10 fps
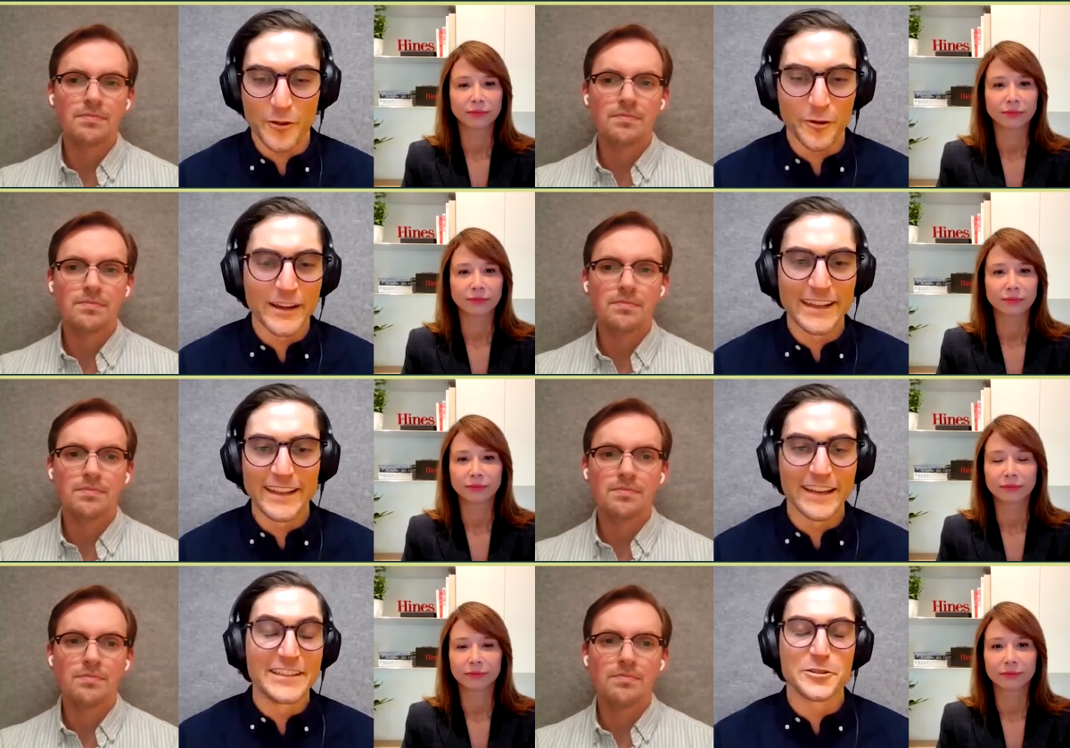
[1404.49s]
Speaker 1: Are there
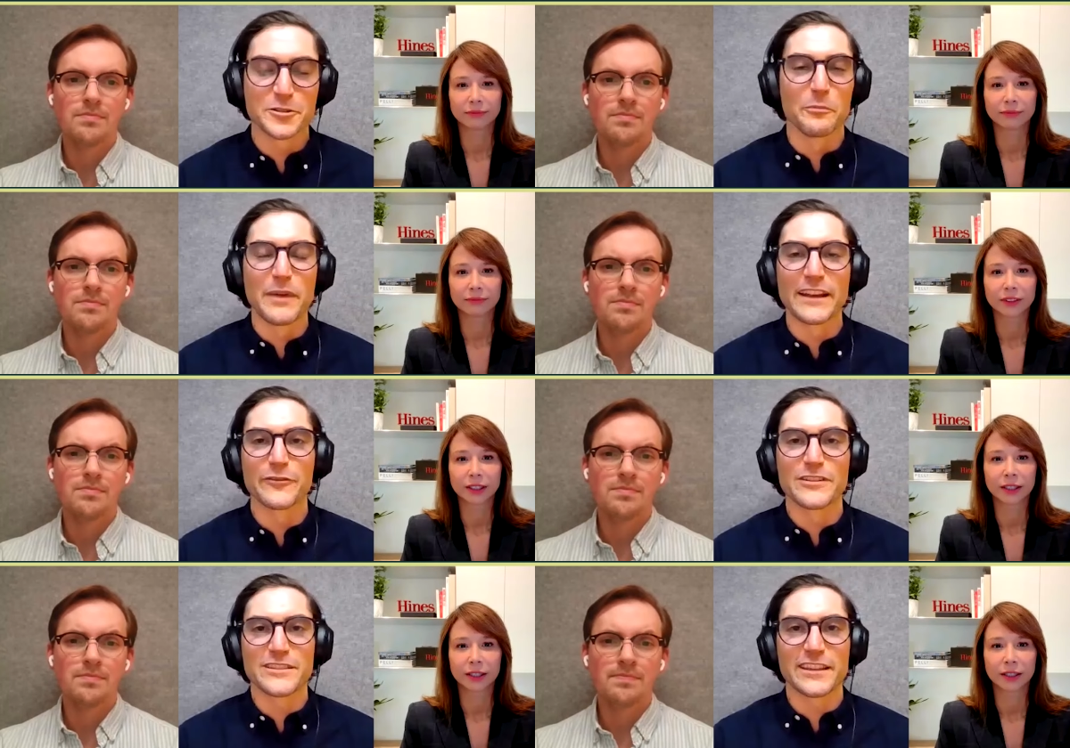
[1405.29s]
any additional
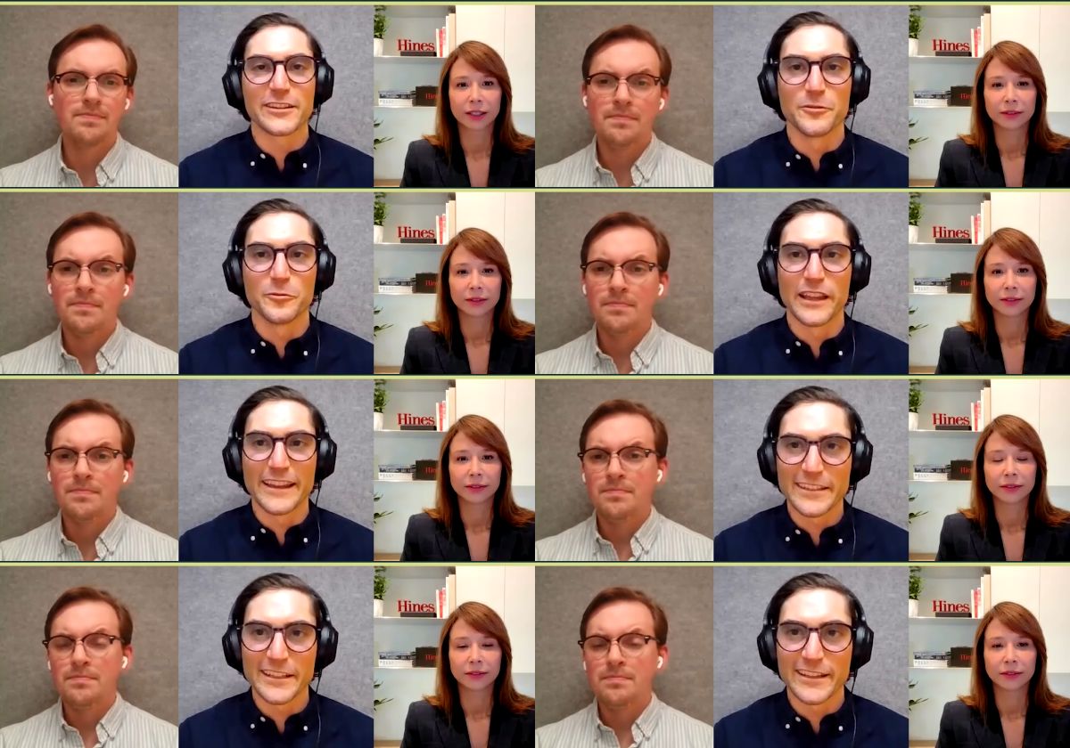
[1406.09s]
benefits that you would
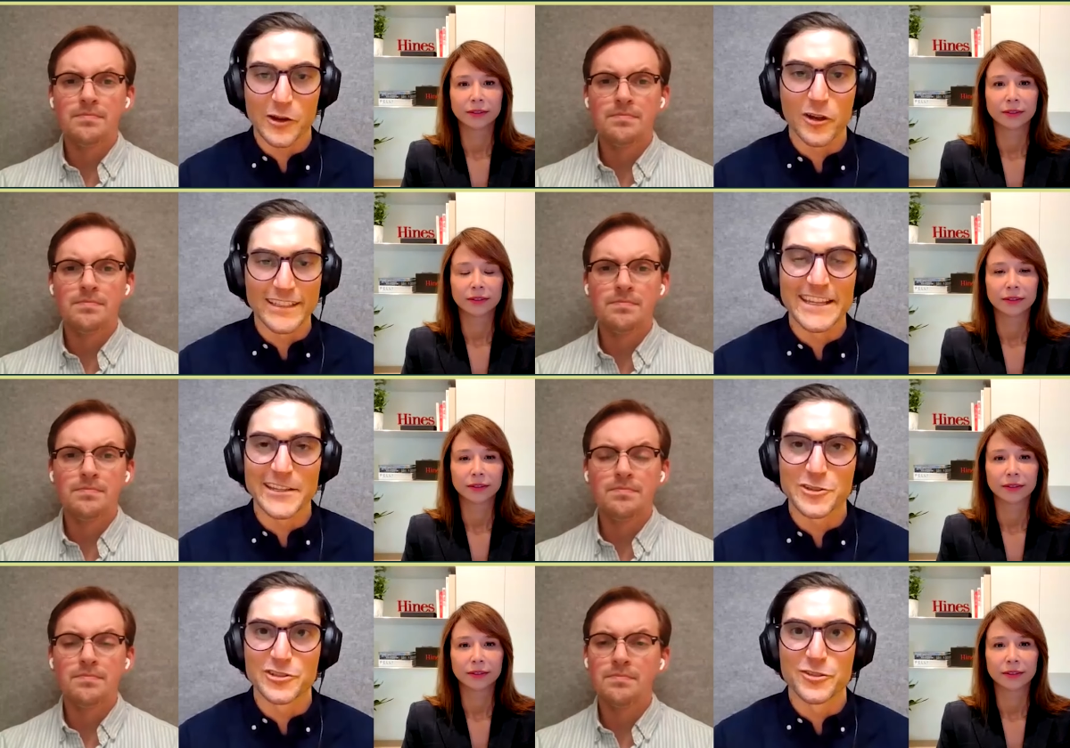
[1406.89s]
like to call
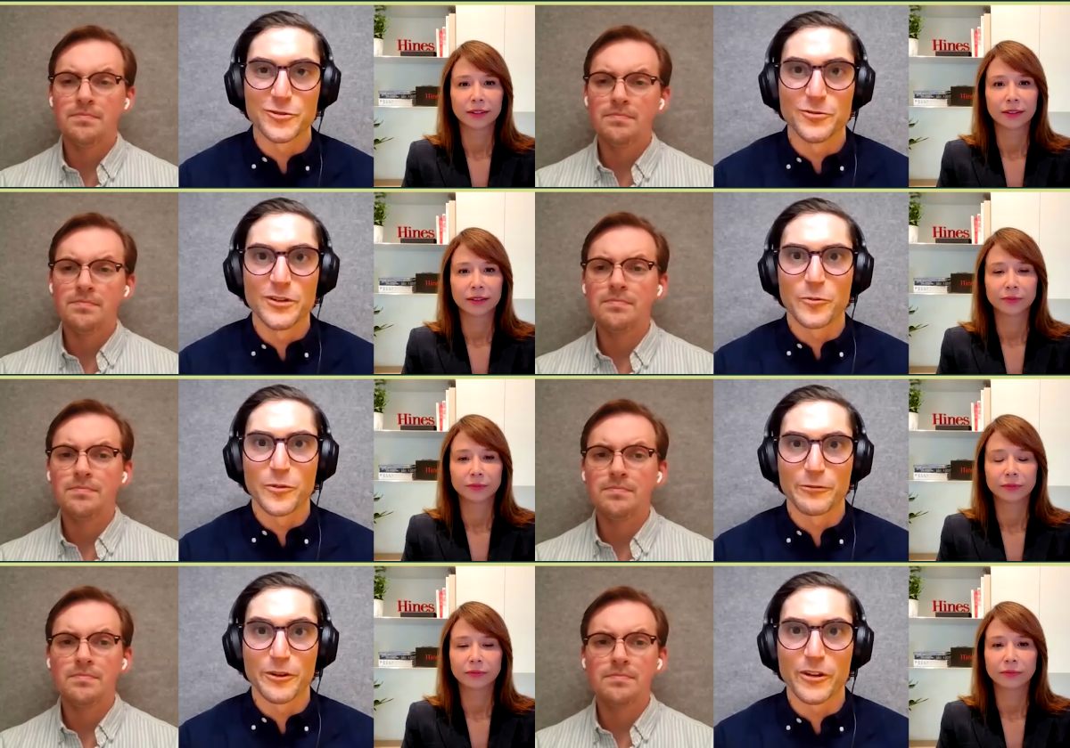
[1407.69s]
attention to uh,
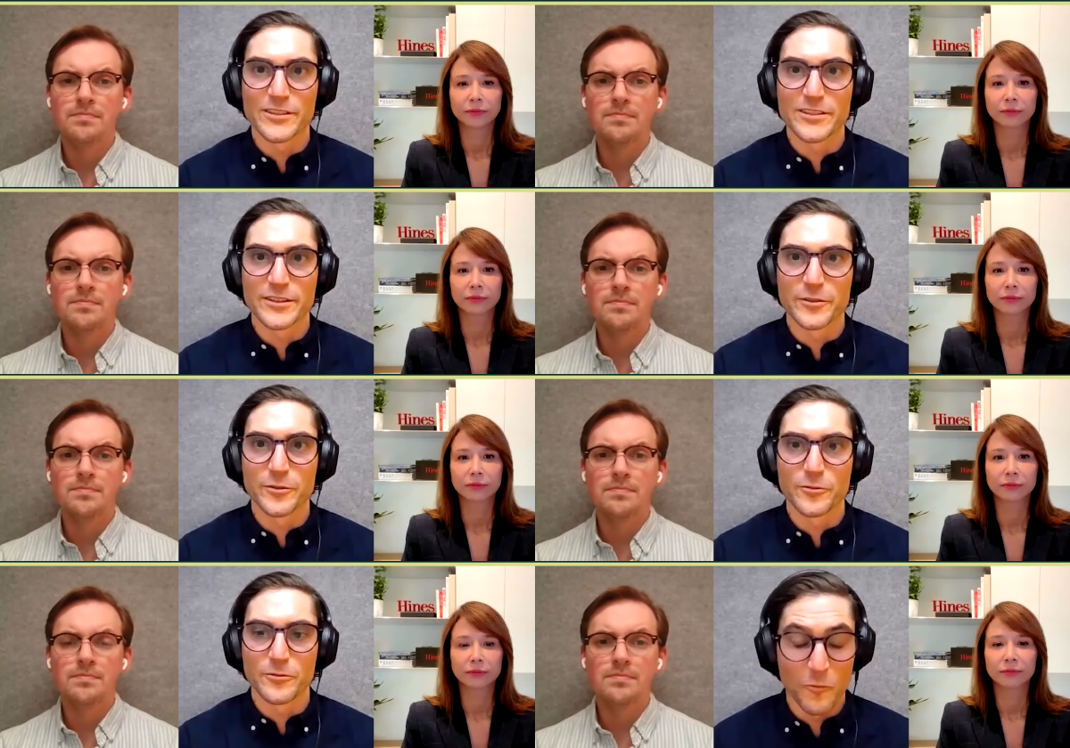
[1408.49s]
with regards
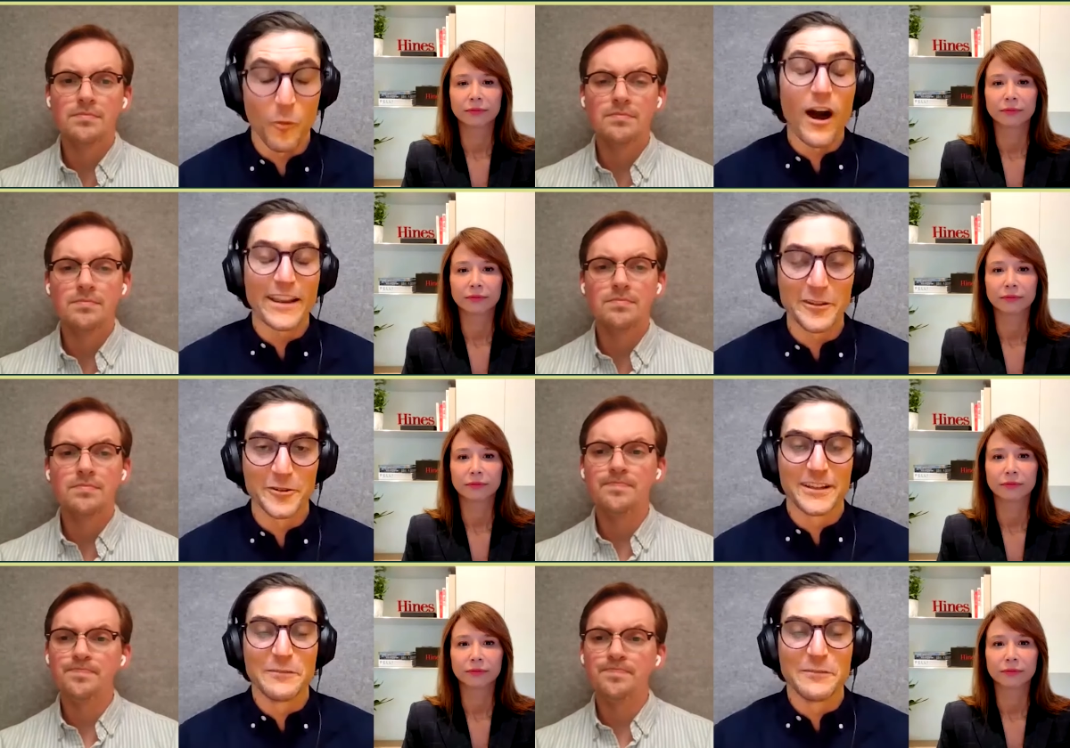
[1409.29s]
to why you're